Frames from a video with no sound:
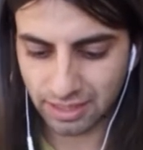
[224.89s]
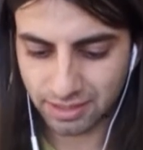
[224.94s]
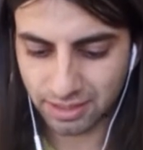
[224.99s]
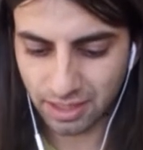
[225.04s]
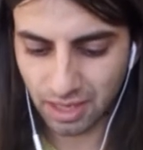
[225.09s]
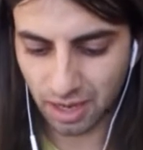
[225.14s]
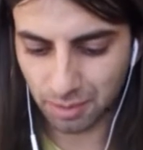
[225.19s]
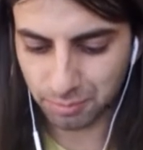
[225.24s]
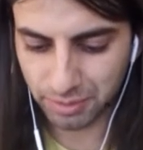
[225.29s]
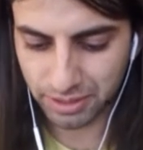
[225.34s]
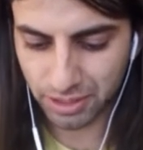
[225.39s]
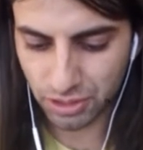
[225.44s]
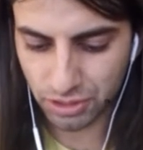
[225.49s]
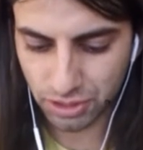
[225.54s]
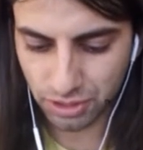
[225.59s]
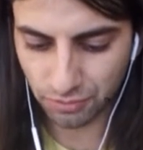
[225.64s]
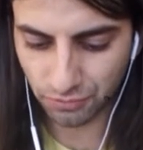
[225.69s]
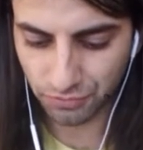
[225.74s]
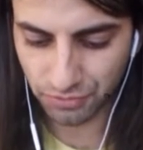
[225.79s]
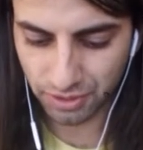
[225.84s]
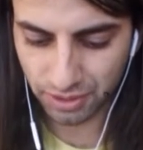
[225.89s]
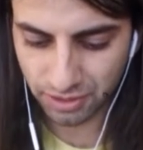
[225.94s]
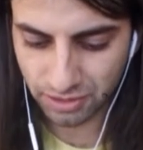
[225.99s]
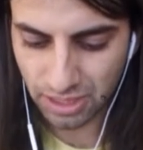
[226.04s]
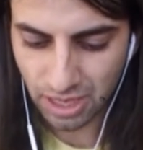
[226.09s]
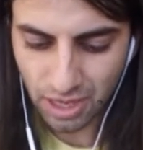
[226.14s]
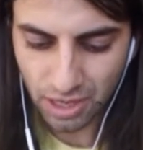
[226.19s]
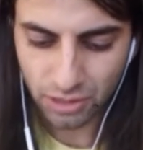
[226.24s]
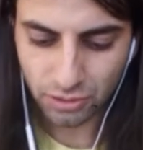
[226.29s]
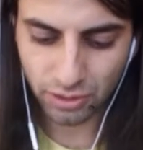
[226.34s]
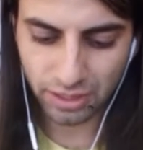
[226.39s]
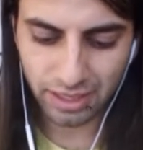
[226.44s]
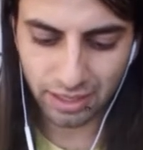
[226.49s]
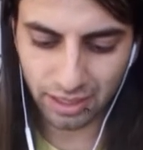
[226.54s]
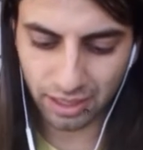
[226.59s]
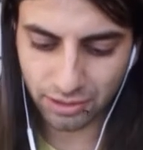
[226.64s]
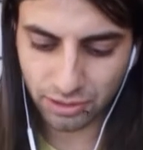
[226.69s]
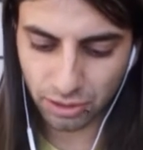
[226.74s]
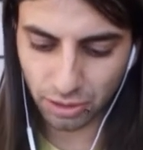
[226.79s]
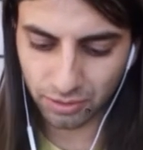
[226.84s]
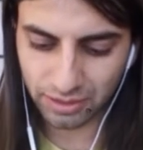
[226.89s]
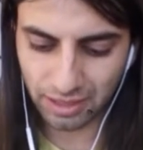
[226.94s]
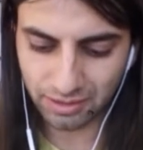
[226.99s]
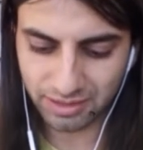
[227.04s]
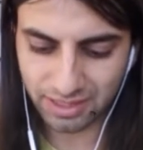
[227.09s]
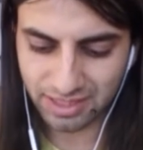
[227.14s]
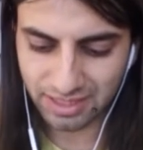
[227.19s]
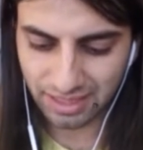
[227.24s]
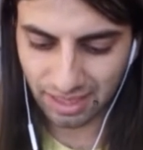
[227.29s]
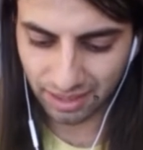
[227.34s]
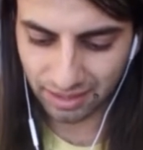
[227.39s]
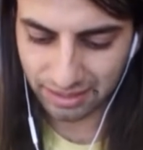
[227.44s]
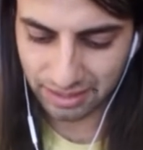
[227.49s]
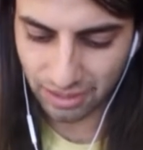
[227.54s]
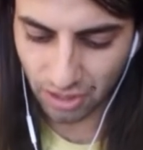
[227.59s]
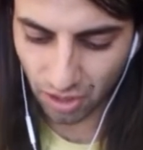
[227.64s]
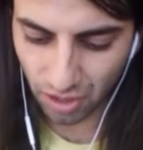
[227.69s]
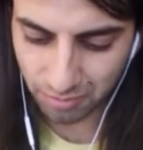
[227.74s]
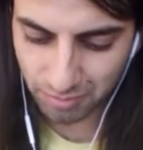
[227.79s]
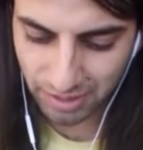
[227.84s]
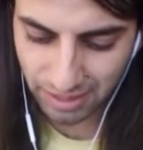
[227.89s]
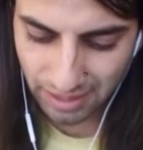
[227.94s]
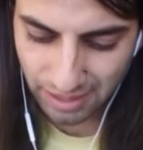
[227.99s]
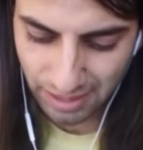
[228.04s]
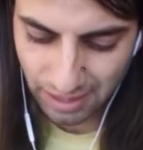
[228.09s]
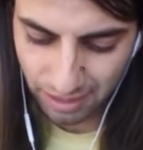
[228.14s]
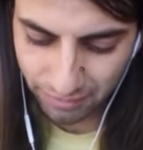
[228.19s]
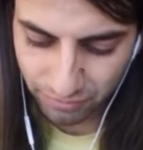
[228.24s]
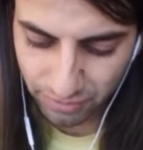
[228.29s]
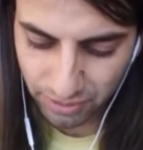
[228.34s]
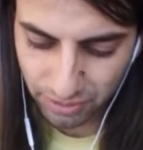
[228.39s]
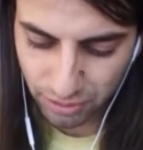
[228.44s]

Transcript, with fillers: So that's a combination of things. So here I throw down the Scaly Army.